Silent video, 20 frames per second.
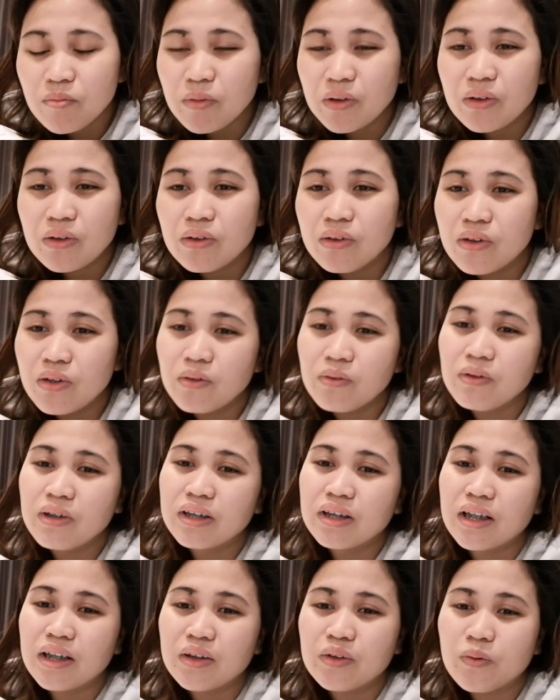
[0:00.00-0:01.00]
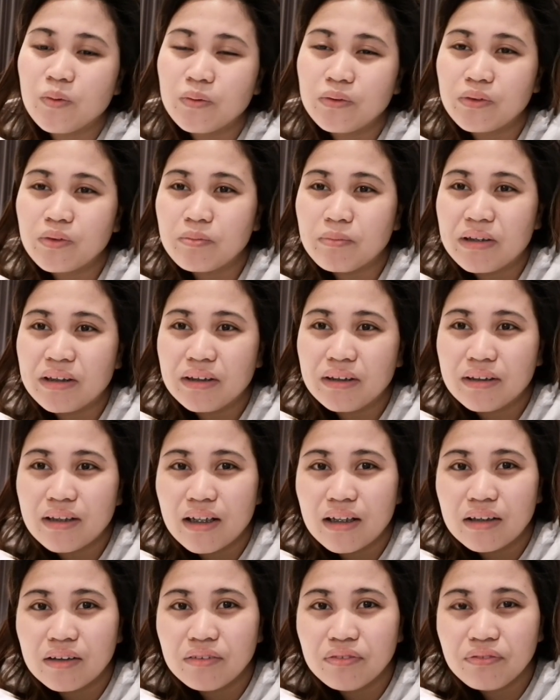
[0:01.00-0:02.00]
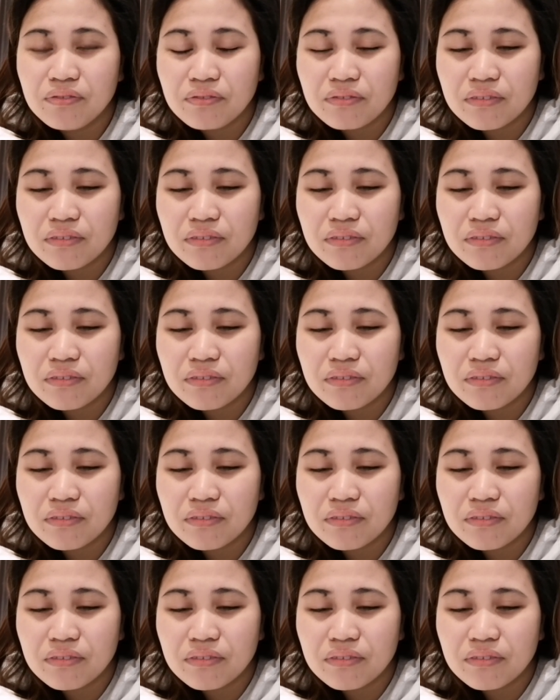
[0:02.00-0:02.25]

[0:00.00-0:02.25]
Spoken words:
But you know what I told to myself?